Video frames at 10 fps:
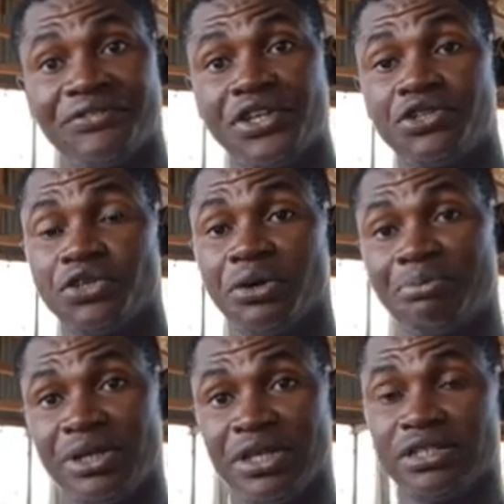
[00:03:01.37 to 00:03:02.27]
giving it to your
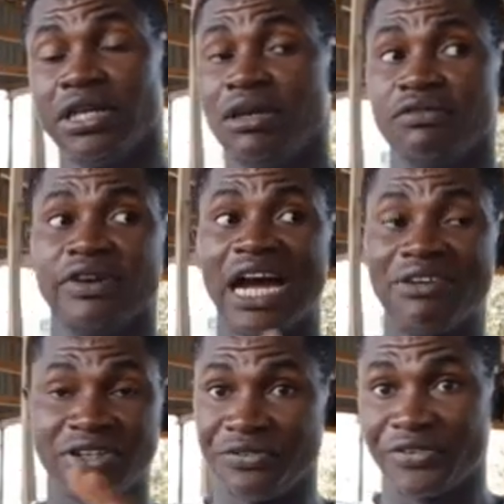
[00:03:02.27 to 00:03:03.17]
pigs. We
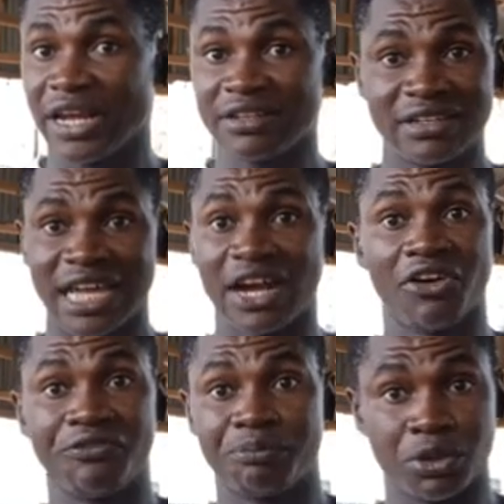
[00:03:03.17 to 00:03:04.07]
have different kind
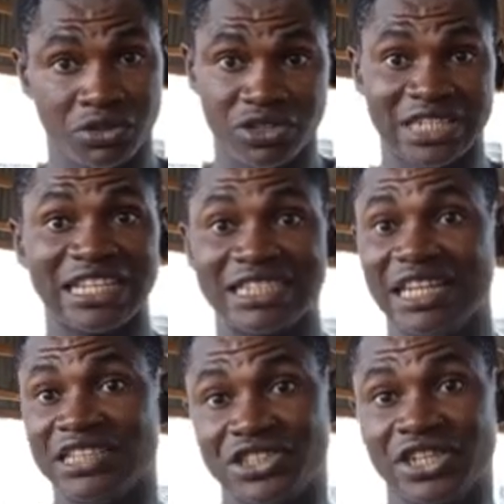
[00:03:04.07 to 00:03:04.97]
of producers in
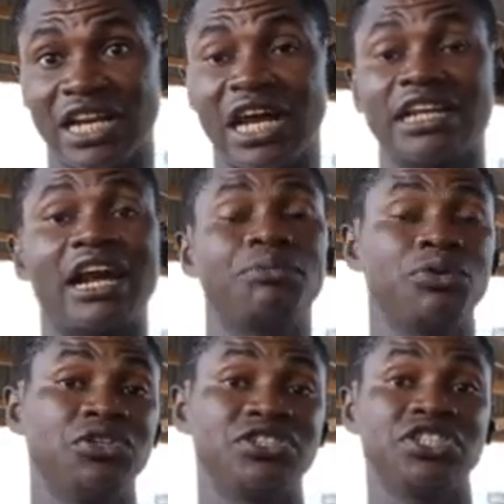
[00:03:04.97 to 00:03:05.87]
Nigeria now that are
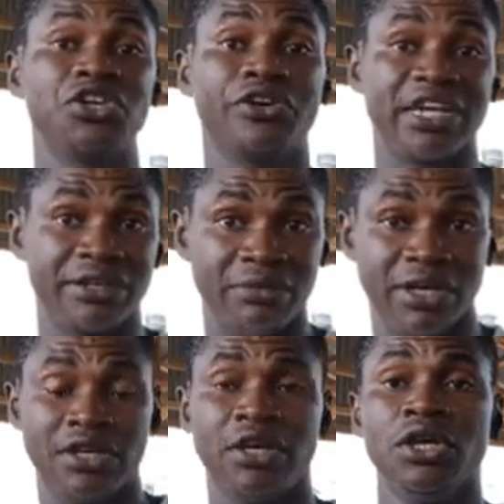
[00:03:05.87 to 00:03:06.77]
producing the already
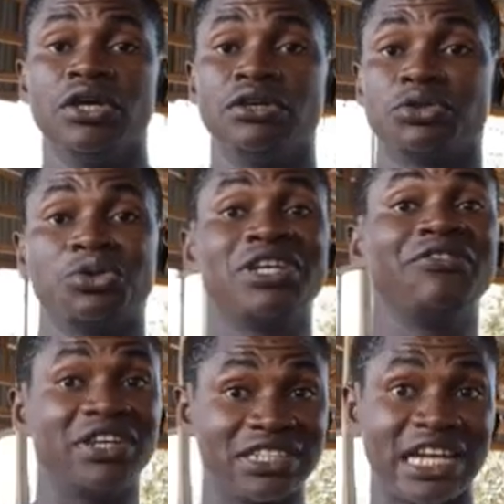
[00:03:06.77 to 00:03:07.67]
made. So
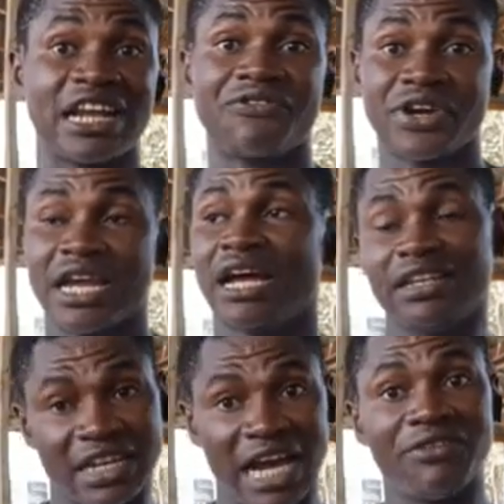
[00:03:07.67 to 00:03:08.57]
even in South
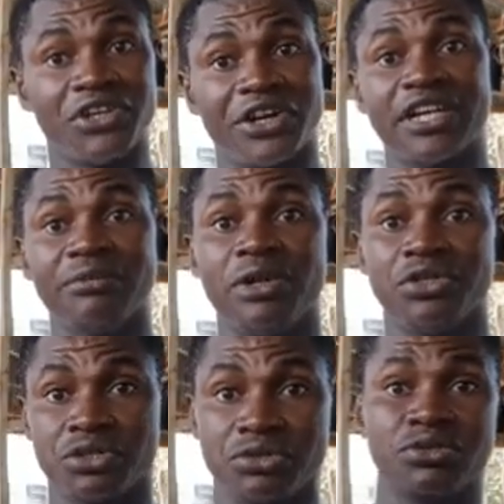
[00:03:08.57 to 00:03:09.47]
Africa, they have the already
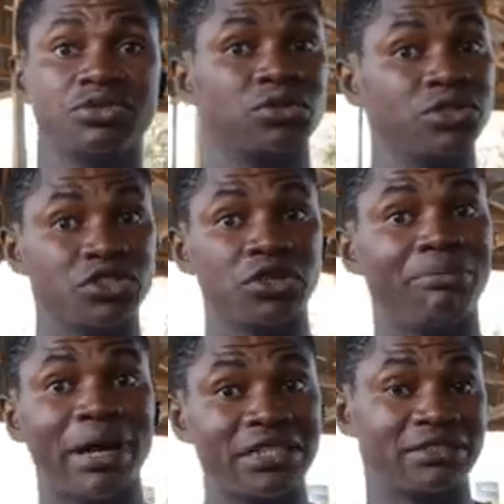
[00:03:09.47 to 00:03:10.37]
made too. So in
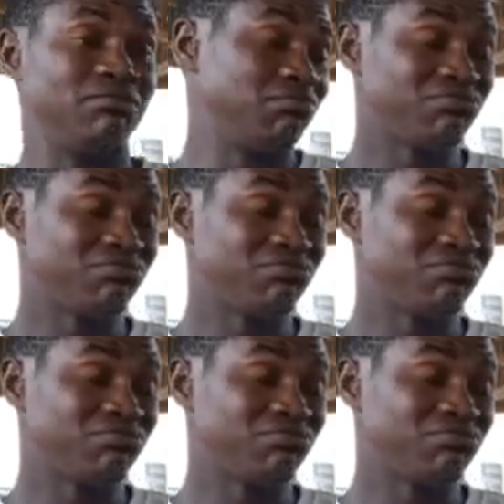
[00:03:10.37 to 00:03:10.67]
some parts,